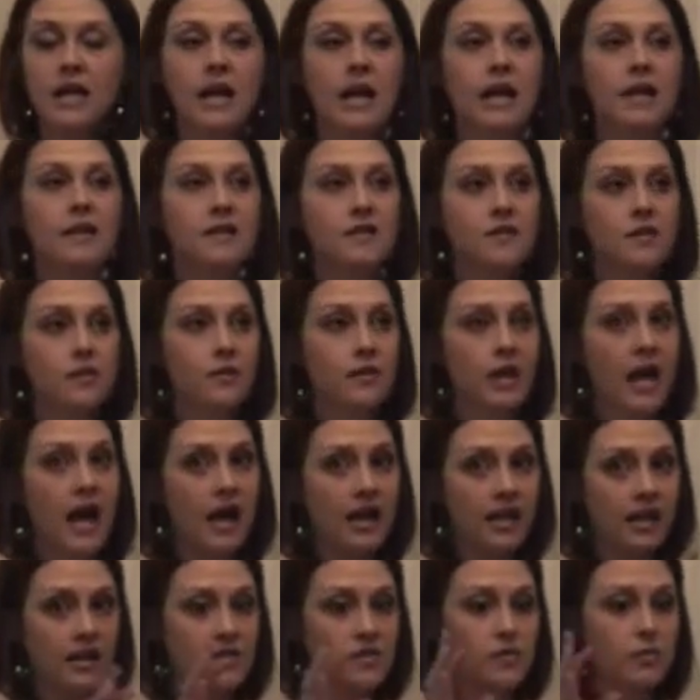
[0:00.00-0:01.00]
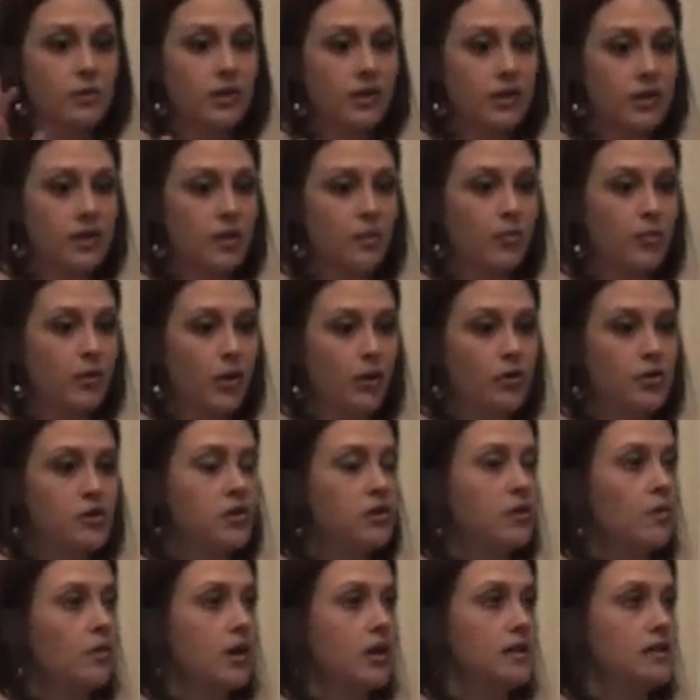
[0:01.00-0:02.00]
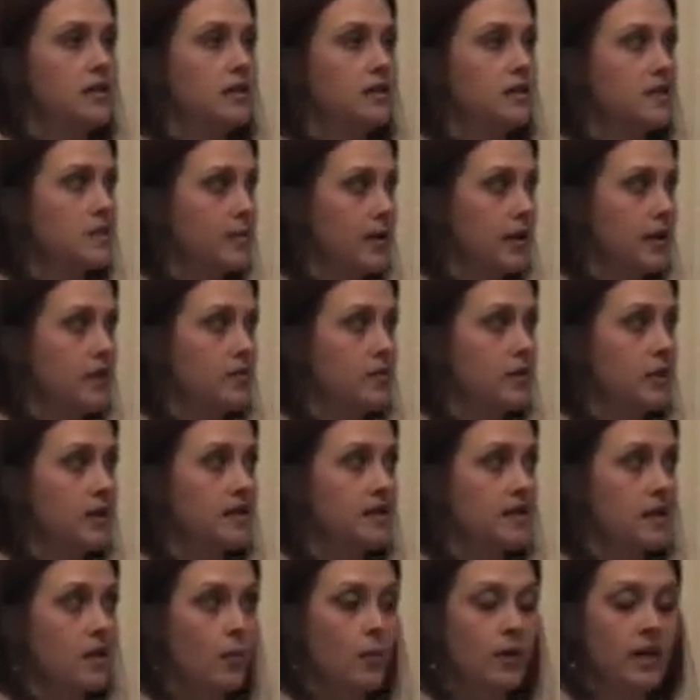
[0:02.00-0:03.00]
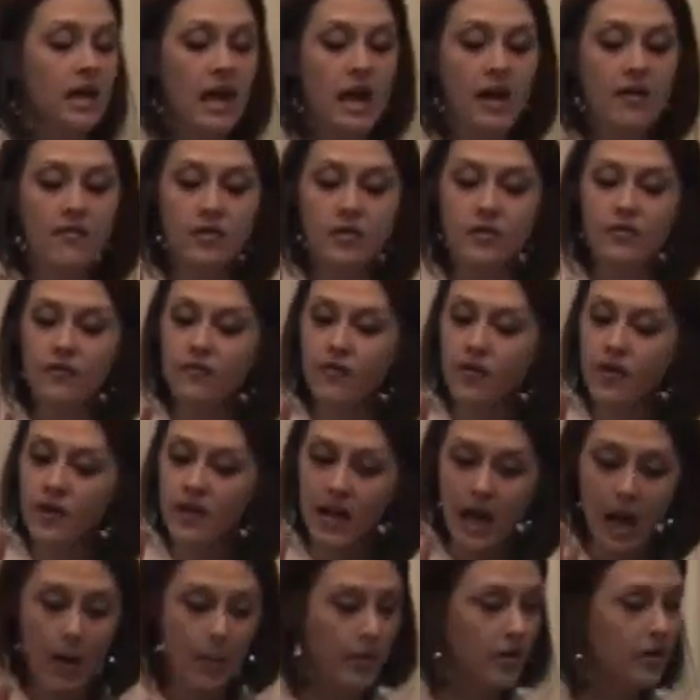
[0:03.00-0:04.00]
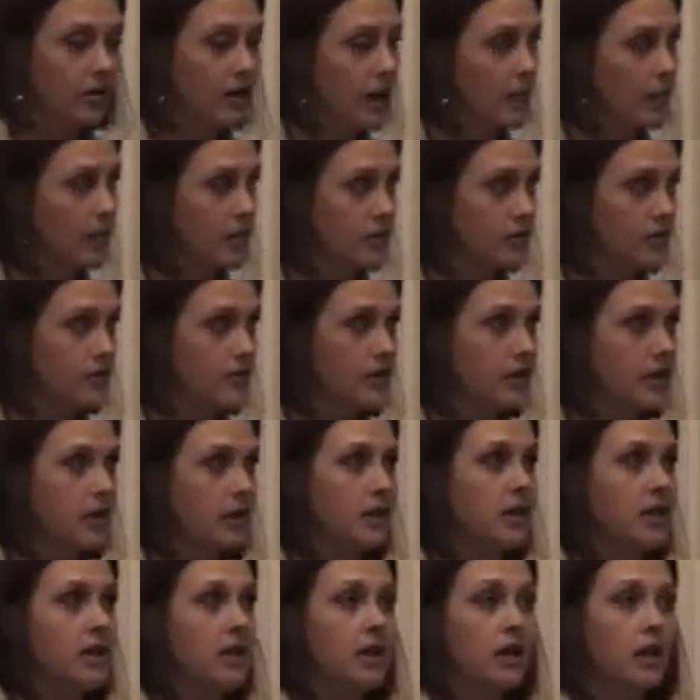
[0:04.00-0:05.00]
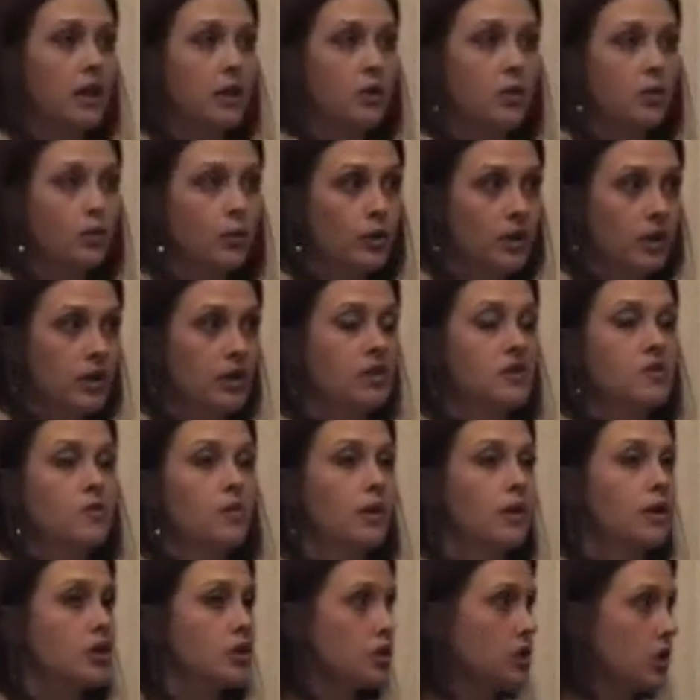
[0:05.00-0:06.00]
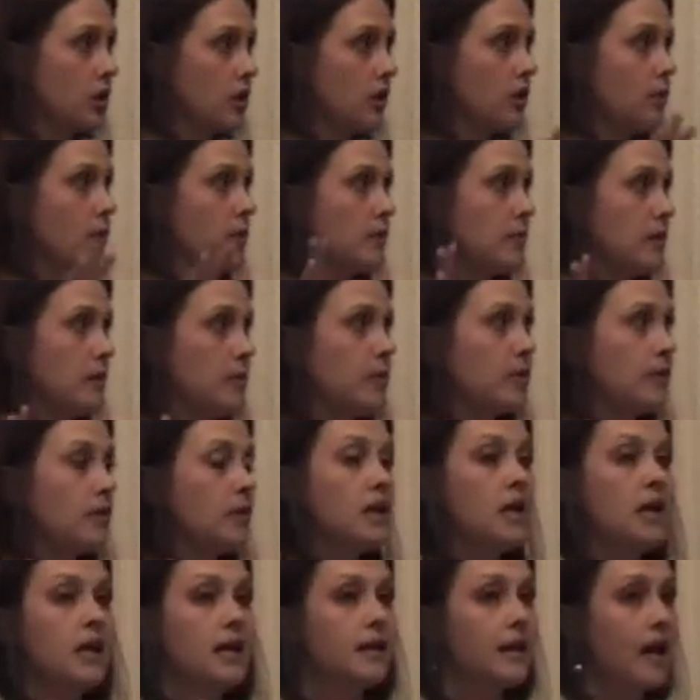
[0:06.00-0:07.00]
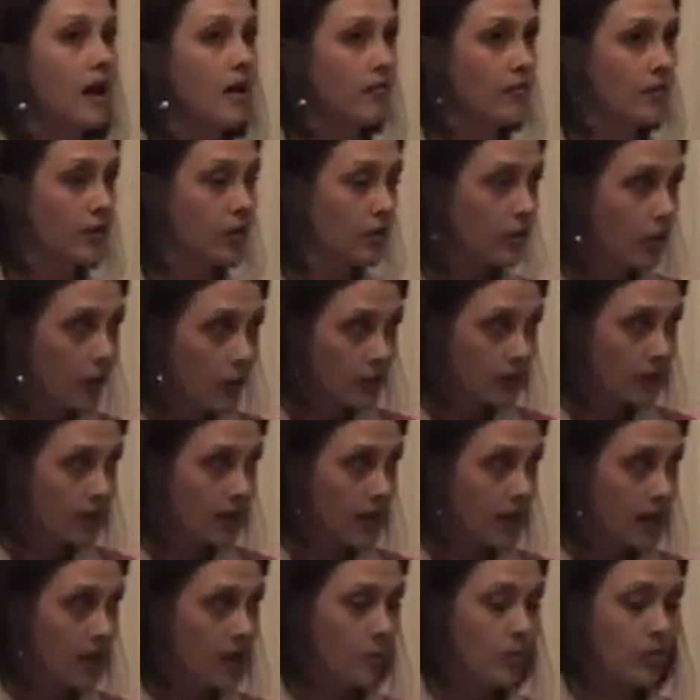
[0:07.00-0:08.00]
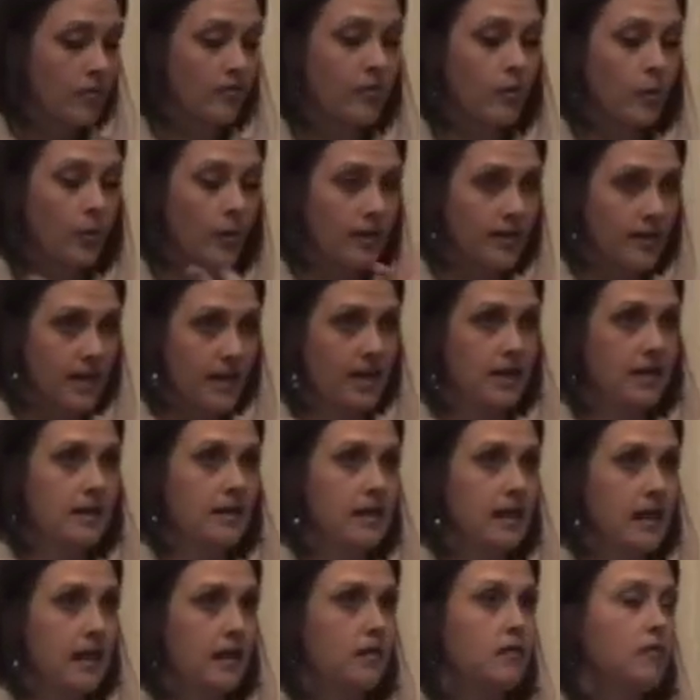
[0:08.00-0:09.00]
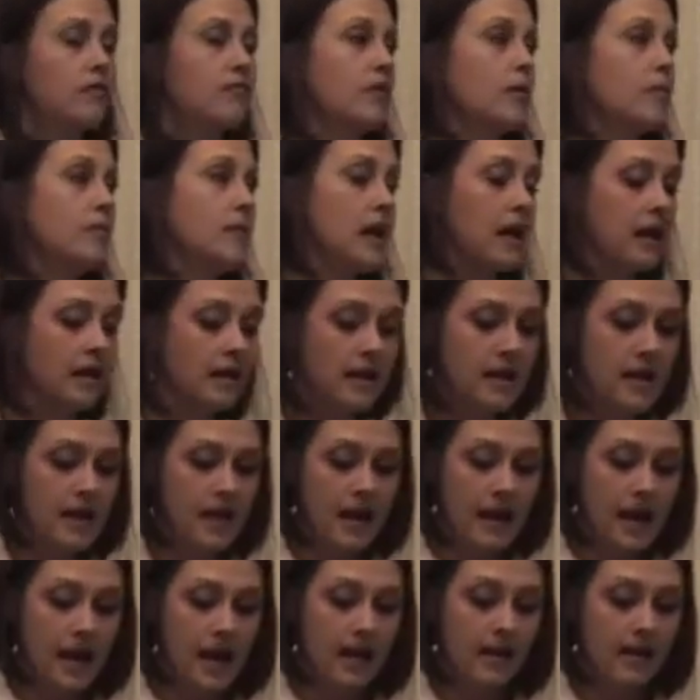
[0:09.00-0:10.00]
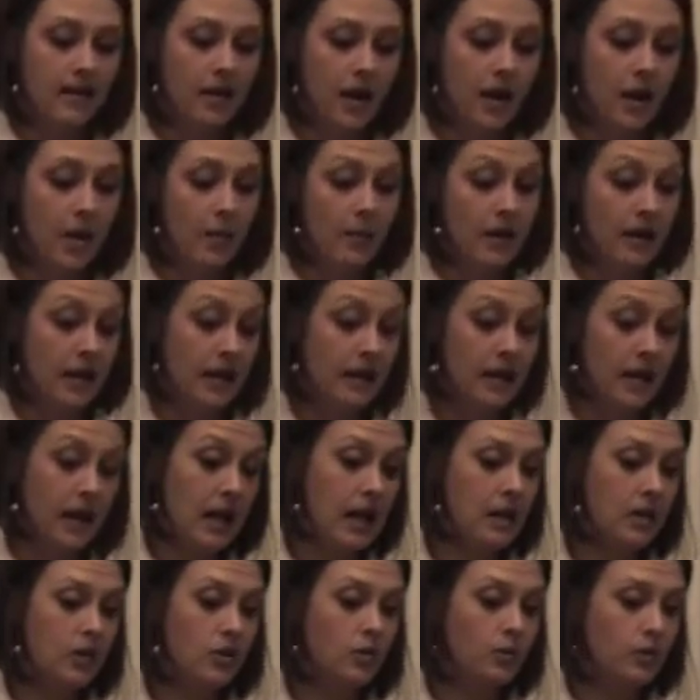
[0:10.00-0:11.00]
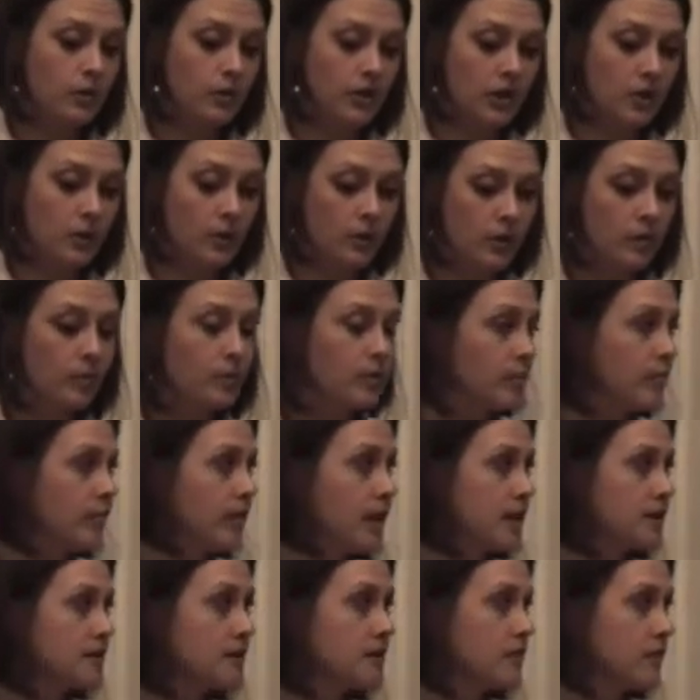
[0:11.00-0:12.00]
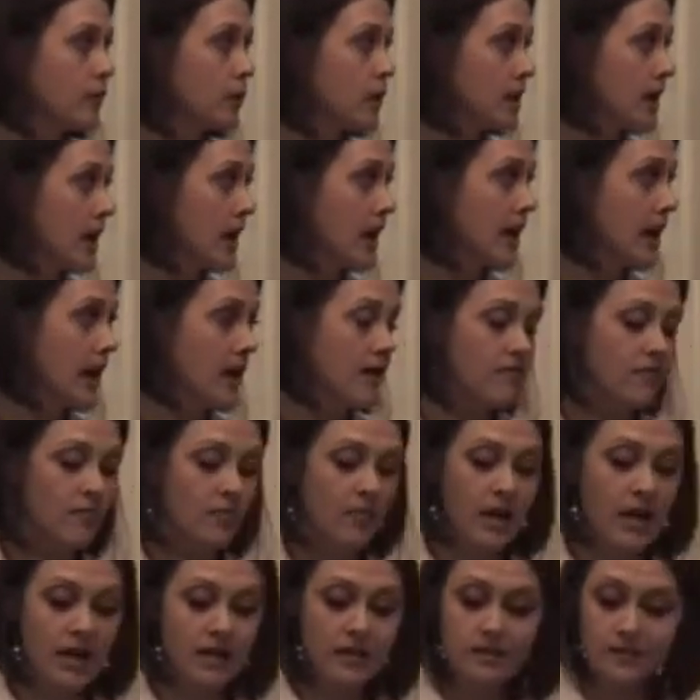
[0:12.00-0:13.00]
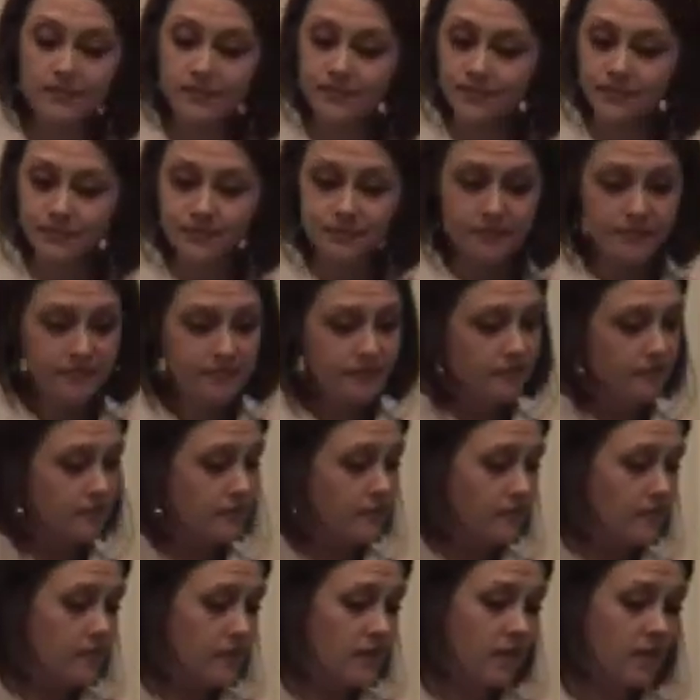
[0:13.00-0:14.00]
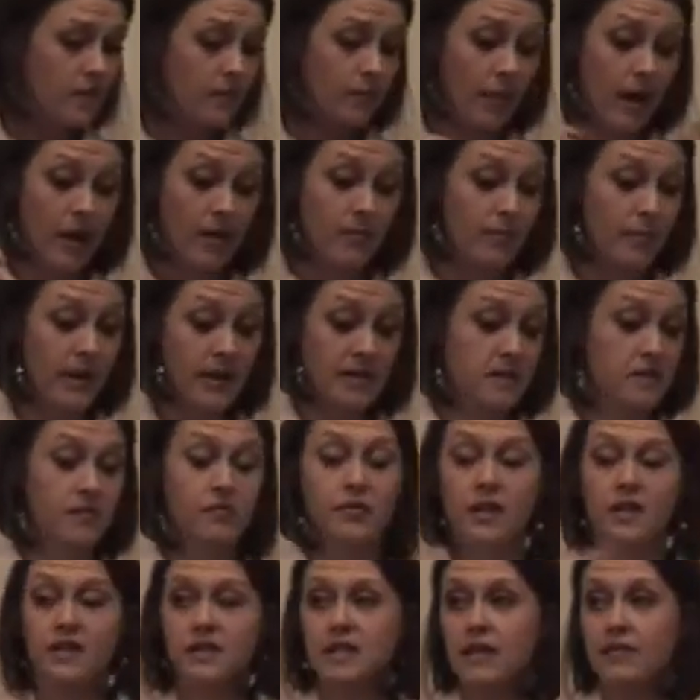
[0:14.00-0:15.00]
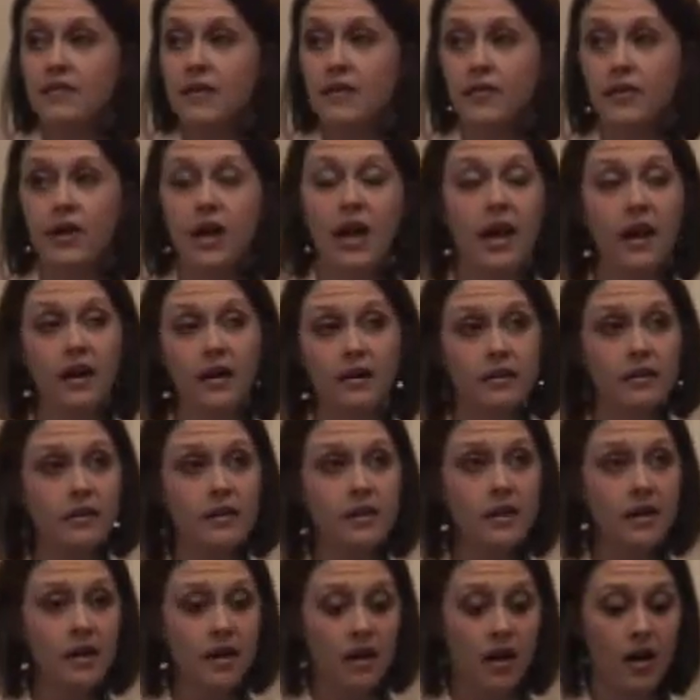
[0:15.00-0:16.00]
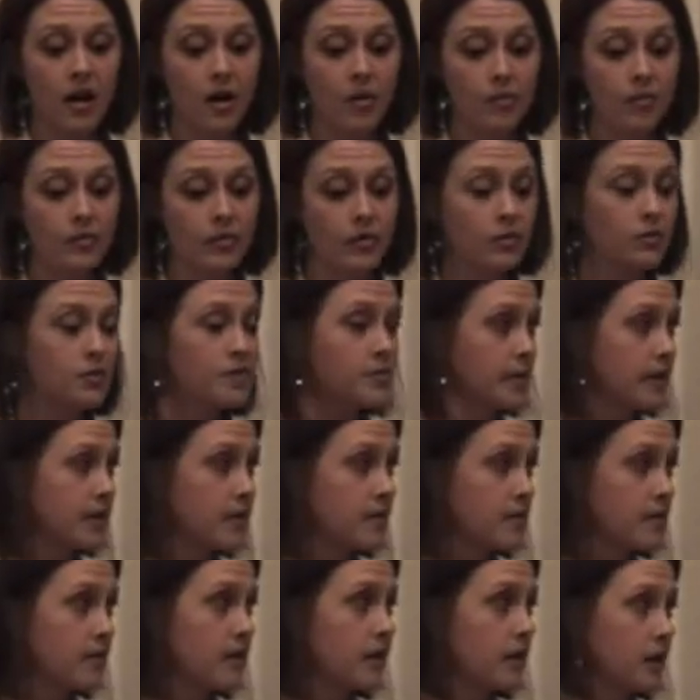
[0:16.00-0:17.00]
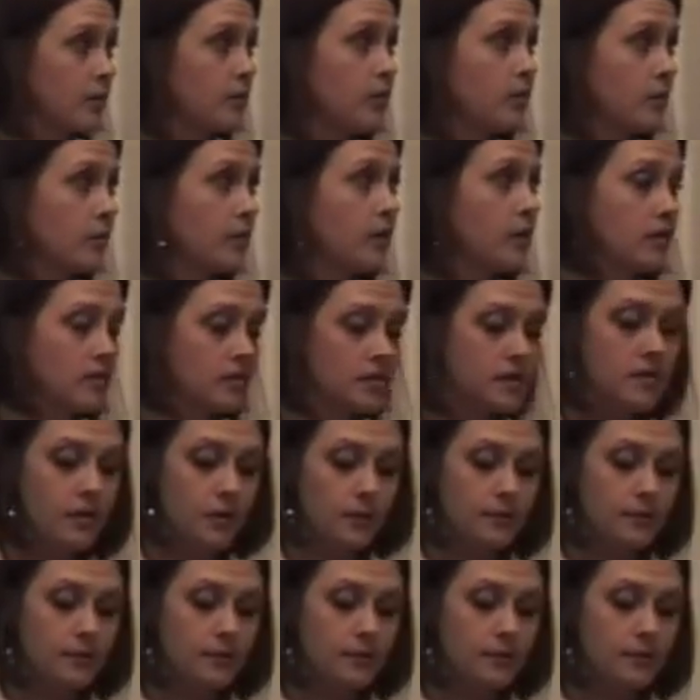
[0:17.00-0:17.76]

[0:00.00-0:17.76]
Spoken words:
And so that is really the approach that you want to take to sponsoring, is that we have a phenomenal opportunity, and you really just want to share it with people, not for your own gain, but for what they can gain from that. And you really will be blessed for that. I've made my best friends I've ever had through sponsoring in Premier.